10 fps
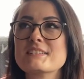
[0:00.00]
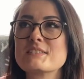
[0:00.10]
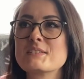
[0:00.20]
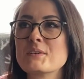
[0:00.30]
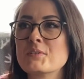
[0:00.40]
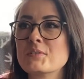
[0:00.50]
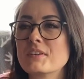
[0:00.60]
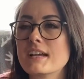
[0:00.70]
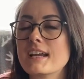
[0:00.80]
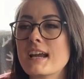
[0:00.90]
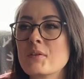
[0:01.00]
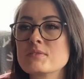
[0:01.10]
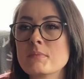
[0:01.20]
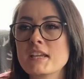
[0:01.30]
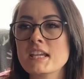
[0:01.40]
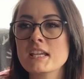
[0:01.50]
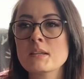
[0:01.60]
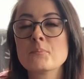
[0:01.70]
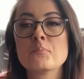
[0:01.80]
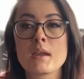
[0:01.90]
So I was making
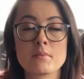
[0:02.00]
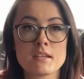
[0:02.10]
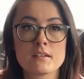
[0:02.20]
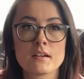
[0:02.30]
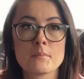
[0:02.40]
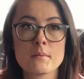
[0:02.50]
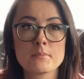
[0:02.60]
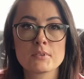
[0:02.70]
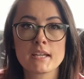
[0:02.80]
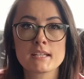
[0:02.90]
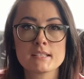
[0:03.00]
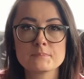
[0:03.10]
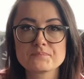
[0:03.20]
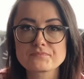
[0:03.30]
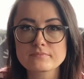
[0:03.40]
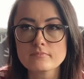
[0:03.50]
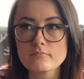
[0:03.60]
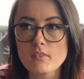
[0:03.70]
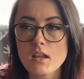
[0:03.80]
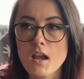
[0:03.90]
a baby blanket
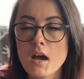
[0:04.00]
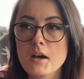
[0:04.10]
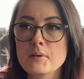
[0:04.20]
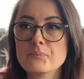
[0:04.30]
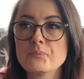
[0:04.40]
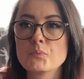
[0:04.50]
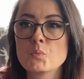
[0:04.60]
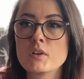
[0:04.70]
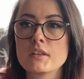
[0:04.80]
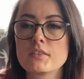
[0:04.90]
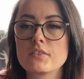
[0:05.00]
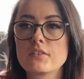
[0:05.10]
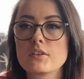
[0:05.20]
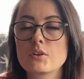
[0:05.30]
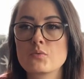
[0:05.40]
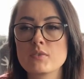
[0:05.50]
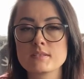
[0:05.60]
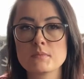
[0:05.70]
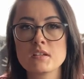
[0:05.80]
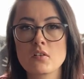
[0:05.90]
with
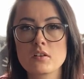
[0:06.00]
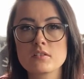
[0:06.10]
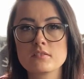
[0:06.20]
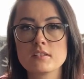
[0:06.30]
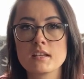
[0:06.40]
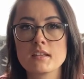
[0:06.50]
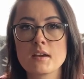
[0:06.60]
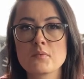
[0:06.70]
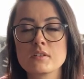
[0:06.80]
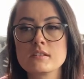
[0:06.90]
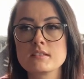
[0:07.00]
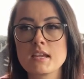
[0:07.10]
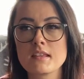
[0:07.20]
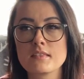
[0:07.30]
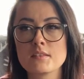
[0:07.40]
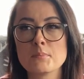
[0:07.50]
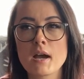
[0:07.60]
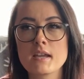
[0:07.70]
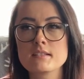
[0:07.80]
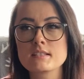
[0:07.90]
Charisma yarn, and that was the
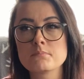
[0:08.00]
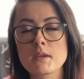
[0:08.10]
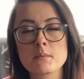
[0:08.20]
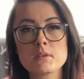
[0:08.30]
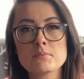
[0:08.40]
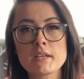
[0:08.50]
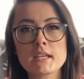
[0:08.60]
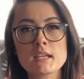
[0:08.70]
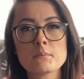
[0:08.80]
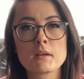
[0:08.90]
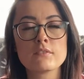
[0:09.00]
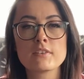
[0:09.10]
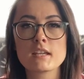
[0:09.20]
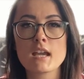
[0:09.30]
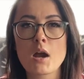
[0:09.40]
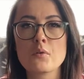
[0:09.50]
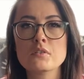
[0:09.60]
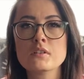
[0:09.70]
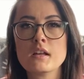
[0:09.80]
Biased Baby Blanket by Vicki Howell.